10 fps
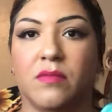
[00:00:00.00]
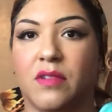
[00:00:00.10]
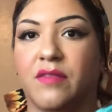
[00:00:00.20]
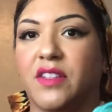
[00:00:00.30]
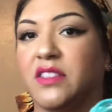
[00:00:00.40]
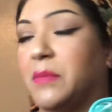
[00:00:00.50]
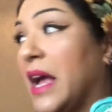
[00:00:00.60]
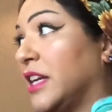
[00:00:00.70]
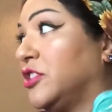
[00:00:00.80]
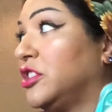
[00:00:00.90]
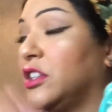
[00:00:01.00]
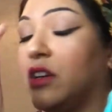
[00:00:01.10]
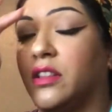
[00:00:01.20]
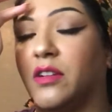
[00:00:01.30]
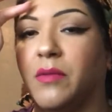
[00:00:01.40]
of this packaging
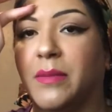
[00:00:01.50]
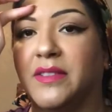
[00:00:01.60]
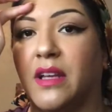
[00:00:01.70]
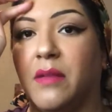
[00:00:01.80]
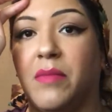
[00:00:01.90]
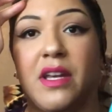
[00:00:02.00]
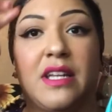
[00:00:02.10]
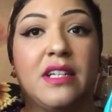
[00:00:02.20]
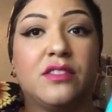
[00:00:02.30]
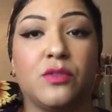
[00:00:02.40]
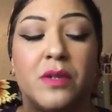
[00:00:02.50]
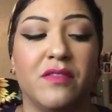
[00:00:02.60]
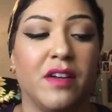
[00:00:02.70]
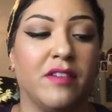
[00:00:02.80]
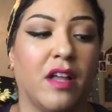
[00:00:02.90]
on their website. But it is
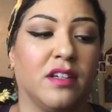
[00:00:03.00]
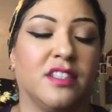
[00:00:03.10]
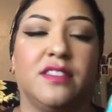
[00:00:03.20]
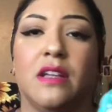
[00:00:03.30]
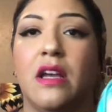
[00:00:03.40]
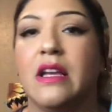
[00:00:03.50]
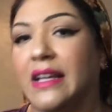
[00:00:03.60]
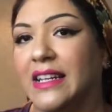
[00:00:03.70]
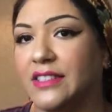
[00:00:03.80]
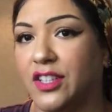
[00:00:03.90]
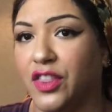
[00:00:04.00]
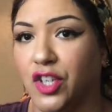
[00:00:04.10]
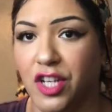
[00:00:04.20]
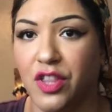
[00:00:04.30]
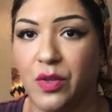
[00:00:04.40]
$25. It is a
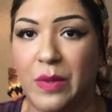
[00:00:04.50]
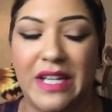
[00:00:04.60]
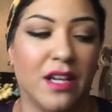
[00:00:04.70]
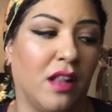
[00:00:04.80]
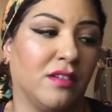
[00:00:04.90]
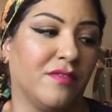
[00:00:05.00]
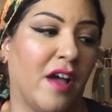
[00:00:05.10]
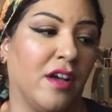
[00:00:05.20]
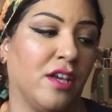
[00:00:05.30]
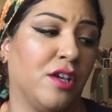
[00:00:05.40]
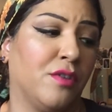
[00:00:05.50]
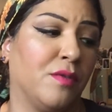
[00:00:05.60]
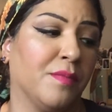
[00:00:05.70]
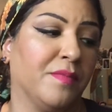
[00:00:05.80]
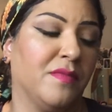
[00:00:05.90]
$33
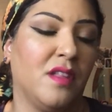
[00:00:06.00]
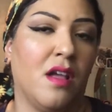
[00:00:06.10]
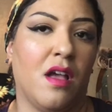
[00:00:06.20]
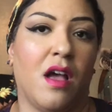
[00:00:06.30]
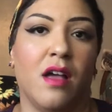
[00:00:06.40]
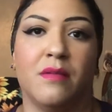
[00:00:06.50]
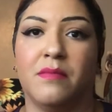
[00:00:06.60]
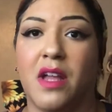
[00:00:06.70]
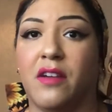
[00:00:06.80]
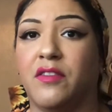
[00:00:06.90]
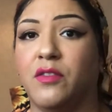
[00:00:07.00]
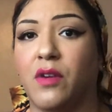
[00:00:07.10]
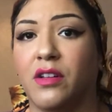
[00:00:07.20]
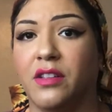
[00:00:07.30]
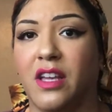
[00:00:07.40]
value. Now, if you
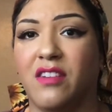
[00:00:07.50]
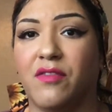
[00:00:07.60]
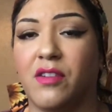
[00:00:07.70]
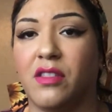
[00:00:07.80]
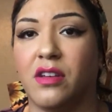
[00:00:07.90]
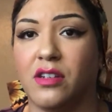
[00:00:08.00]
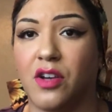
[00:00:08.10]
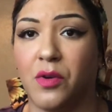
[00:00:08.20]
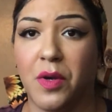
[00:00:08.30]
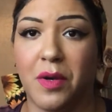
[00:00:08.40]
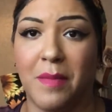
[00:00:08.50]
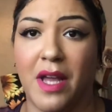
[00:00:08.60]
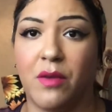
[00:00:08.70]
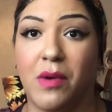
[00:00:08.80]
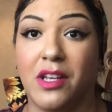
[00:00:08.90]
are looking for the Coco
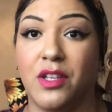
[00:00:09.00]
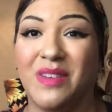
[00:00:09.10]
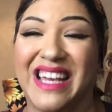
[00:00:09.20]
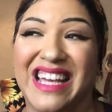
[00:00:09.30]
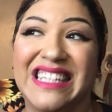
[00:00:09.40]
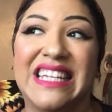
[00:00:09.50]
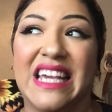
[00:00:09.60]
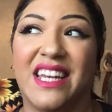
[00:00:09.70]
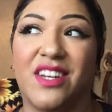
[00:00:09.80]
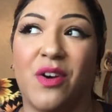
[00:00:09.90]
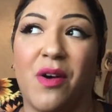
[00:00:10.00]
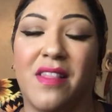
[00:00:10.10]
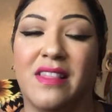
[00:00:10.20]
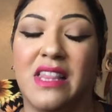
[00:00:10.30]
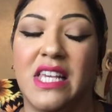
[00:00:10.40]
Cabana one, you can get it
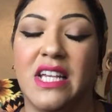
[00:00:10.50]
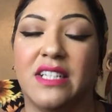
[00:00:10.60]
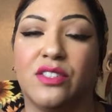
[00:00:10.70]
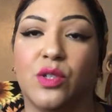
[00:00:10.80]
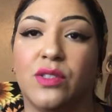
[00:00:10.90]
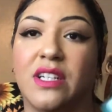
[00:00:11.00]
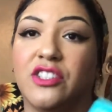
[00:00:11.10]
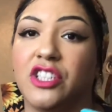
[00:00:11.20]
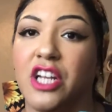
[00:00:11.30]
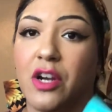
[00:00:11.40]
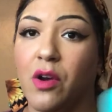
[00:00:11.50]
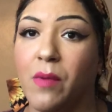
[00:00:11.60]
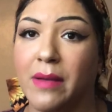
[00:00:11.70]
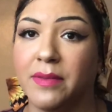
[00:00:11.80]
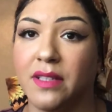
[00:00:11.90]
on the Sol de Janeiro
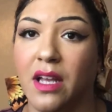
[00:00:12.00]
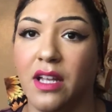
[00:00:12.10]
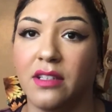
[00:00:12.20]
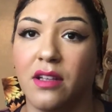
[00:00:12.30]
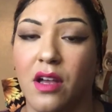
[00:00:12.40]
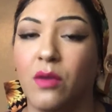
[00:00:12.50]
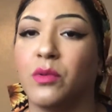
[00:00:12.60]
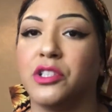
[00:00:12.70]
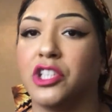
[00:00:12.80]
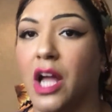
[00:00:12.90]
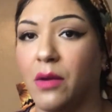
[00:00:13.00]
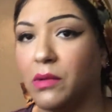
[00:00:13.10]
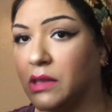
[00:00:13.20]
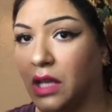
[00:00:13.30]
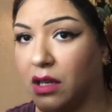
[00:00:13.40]
website, which I
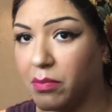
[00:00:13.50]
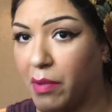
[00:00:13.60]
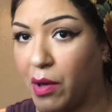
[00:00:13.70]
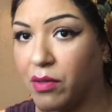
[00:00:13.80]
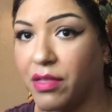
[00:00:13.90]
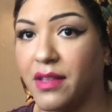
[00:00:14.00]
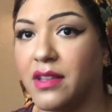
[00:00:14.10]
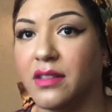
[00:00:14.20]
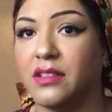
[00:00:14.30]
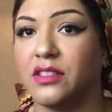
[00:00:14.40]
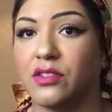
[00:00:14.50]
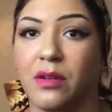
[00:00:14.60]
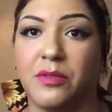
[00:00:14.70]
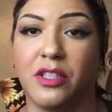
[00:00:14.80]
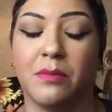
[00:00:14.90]
will link both in the
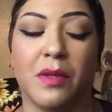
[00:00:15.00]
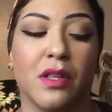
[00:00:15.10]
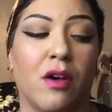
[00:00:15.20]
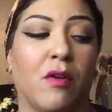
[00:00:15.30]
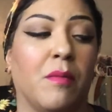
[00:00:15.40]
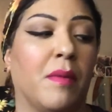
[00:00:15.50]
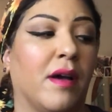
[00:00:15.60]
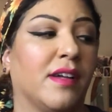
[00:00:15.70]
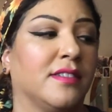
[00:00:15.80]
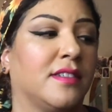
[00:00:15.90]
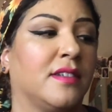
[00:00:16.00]
description below. But